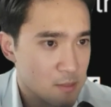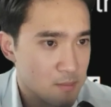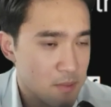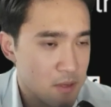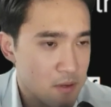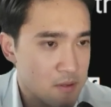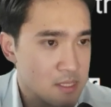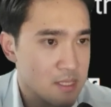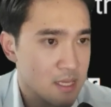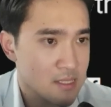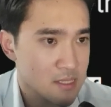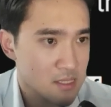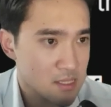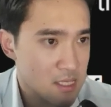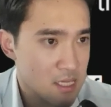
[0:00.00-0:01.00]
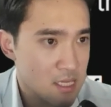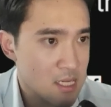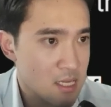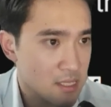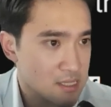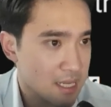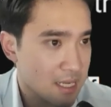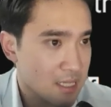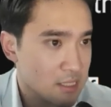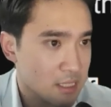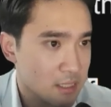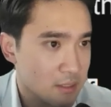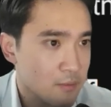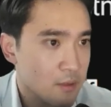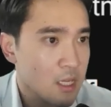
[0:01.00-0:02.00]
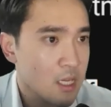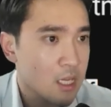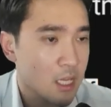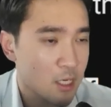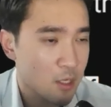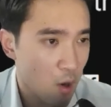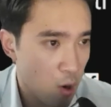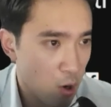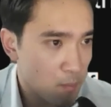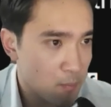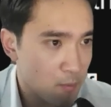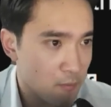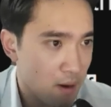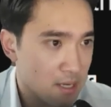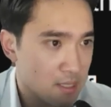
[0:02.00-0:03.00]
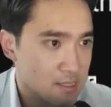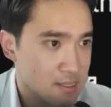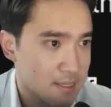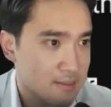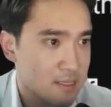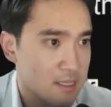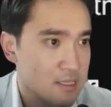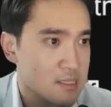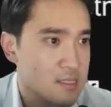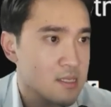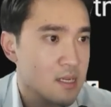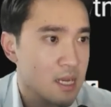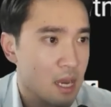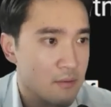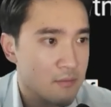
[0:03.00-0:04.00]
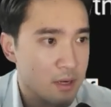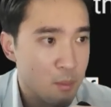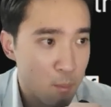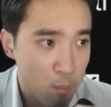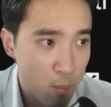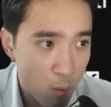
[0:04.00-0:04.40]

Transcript: experience as a senior executive in all provider settings, covering